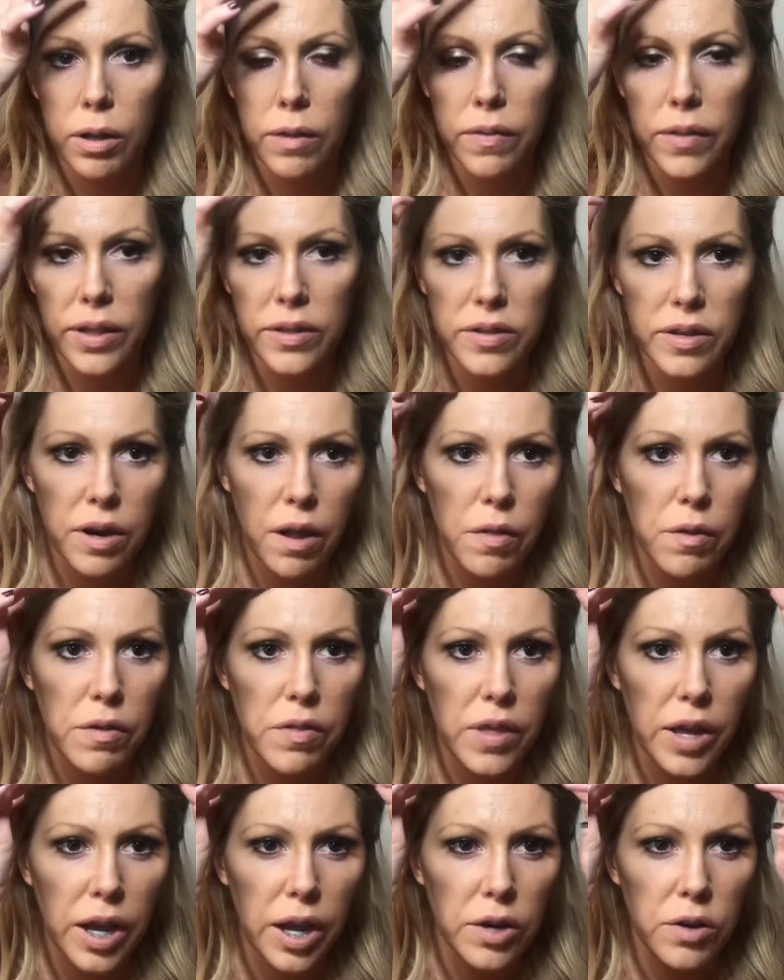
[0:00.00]
That's another
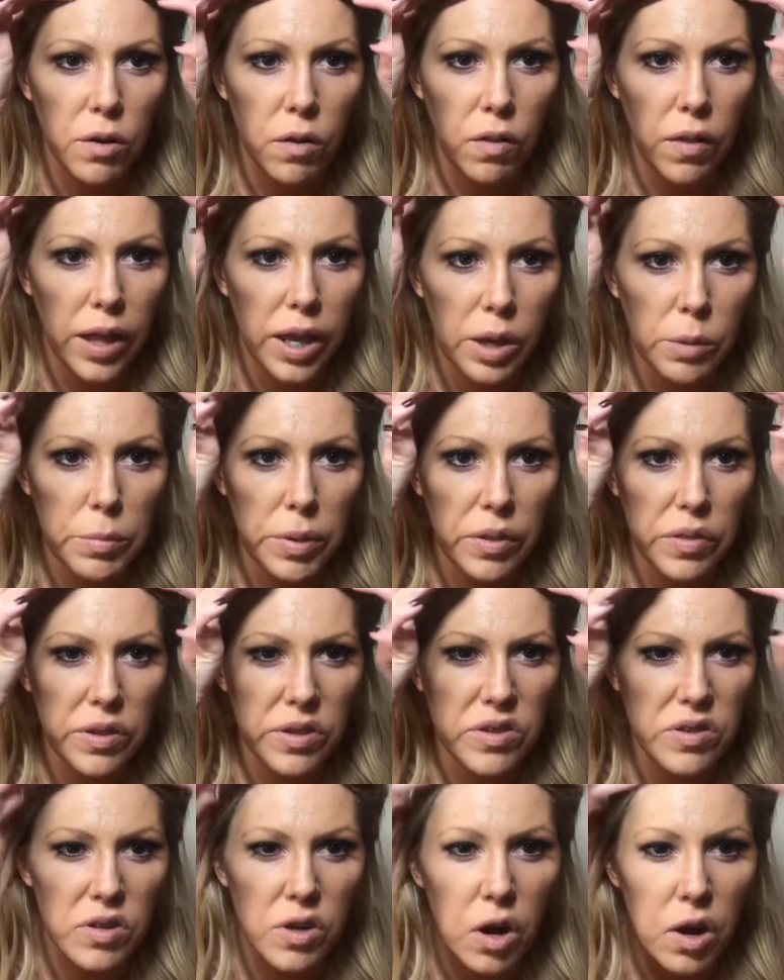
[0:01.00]
thing I don't like about the
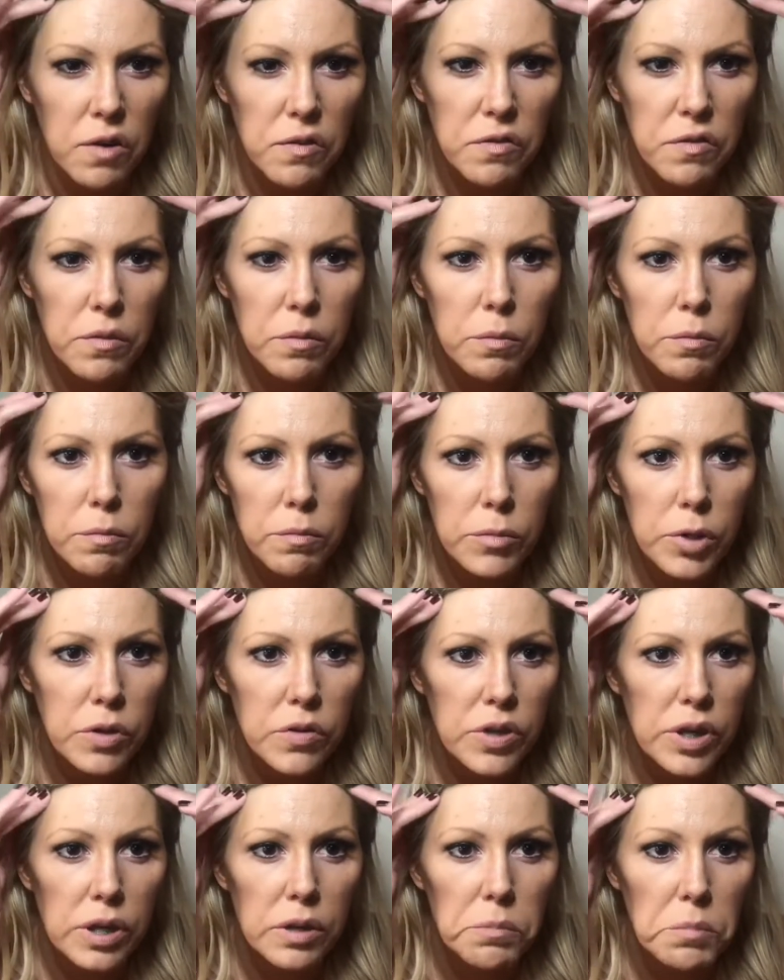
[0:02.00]
scarf.
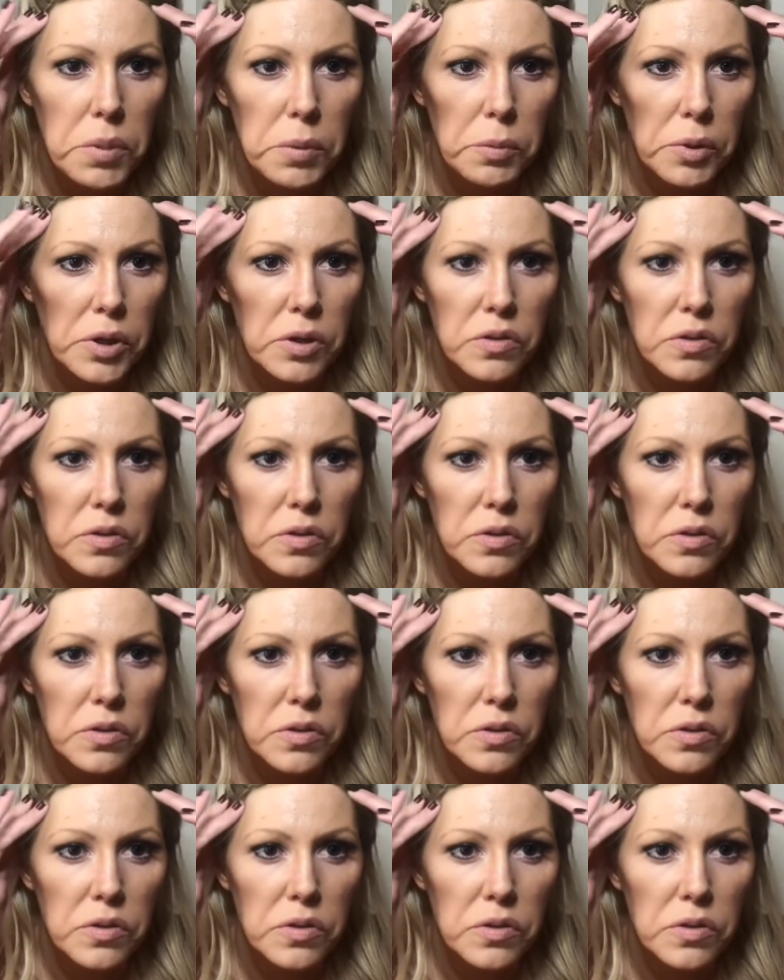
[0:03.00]
People